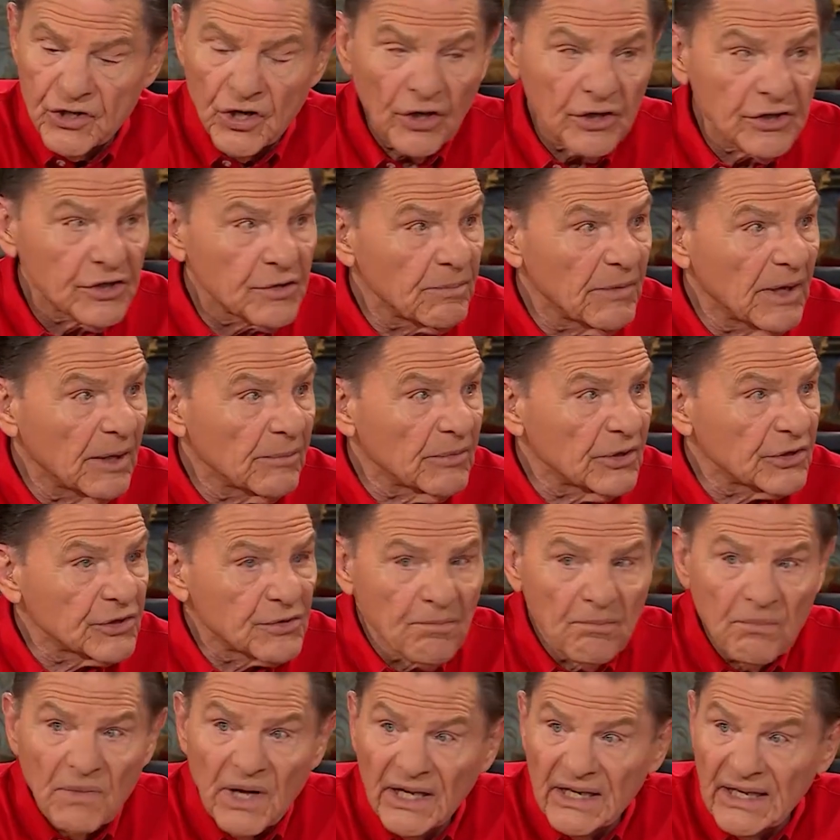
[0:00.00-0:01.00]
Church members'
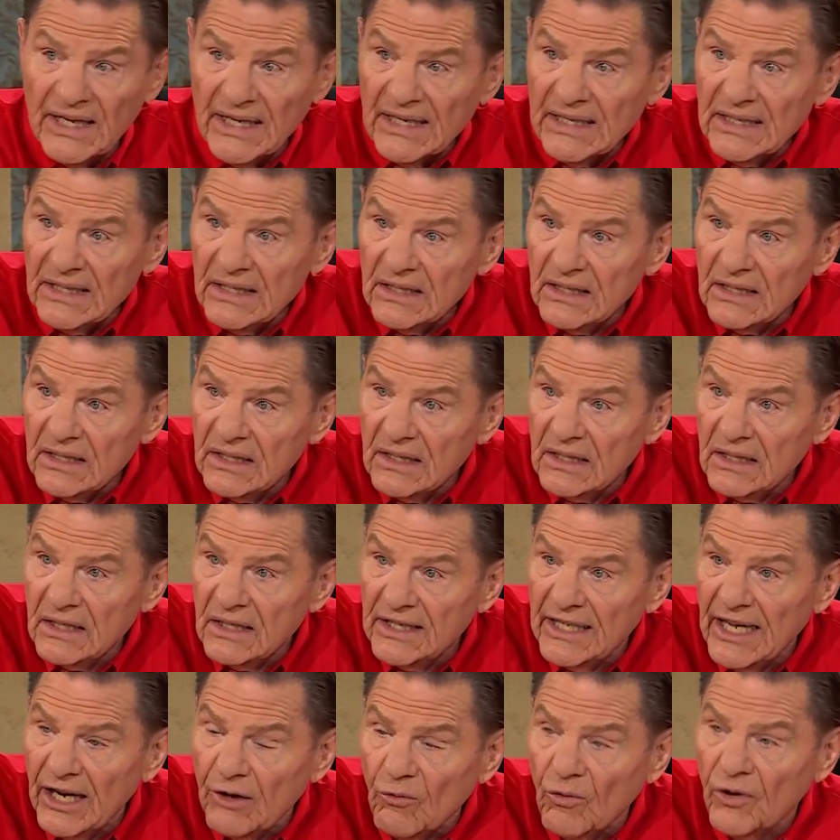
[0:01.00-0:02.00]
money
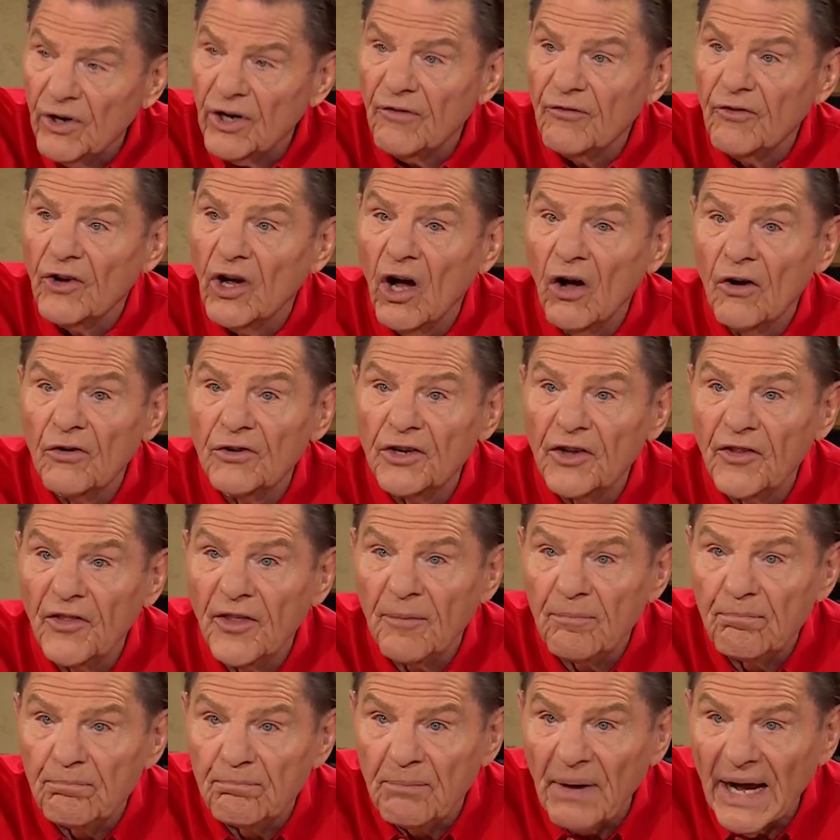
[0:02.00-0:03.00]
that would have gone to
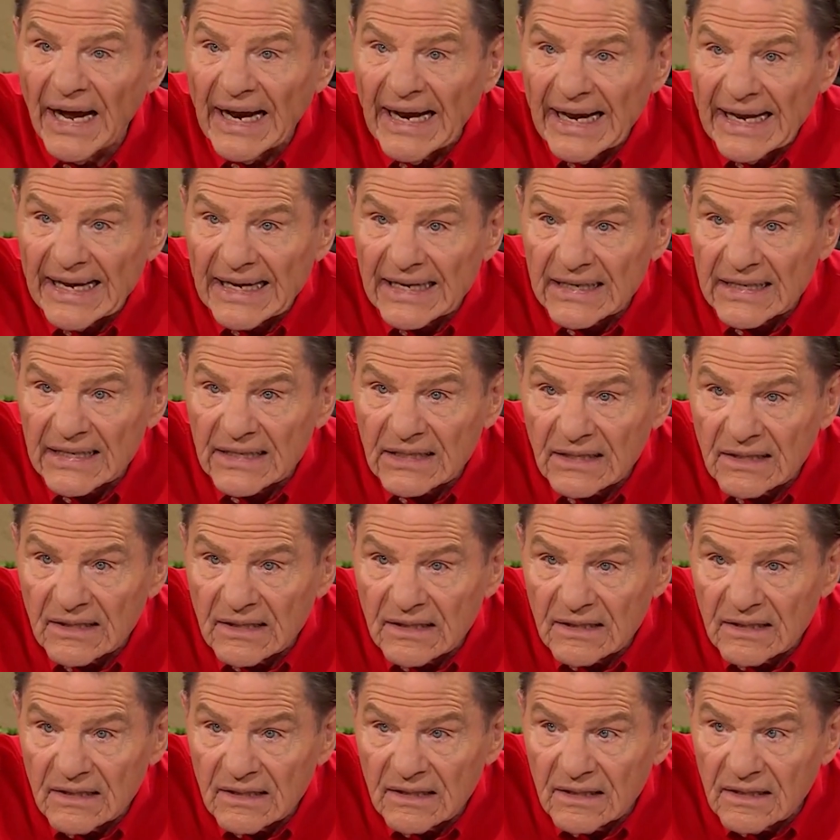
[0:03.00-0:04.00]
the bank
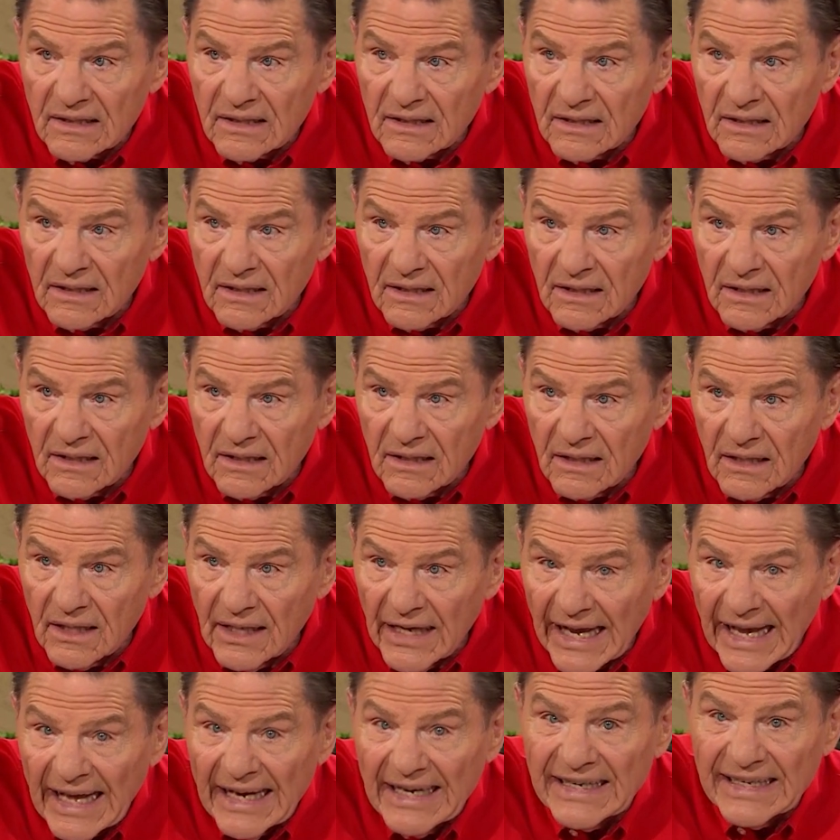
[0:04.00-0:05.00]

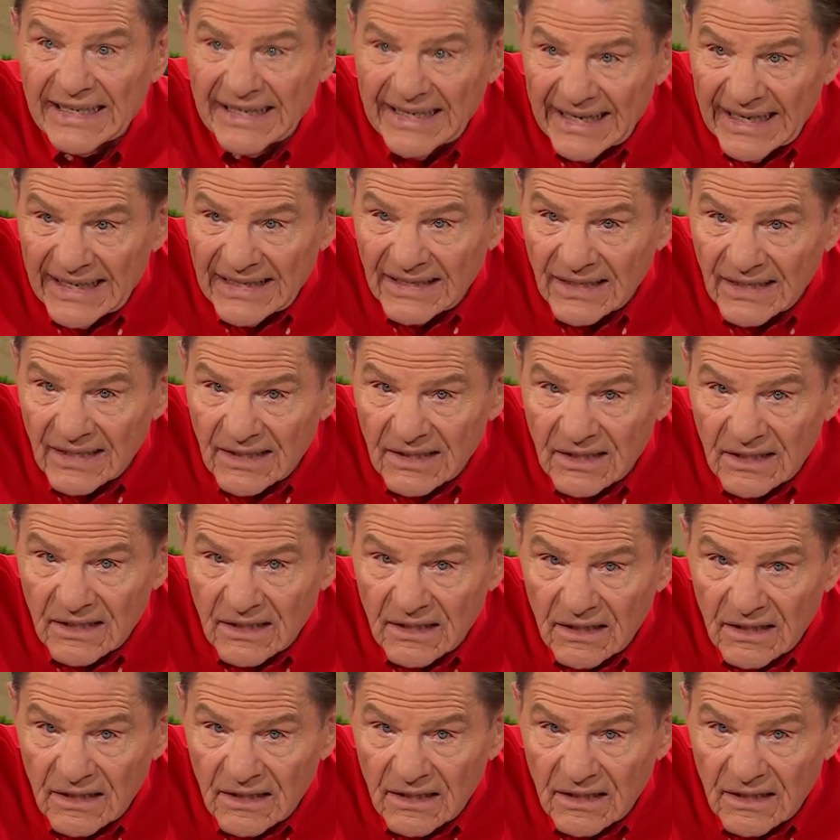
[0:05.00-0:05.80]
and didn't.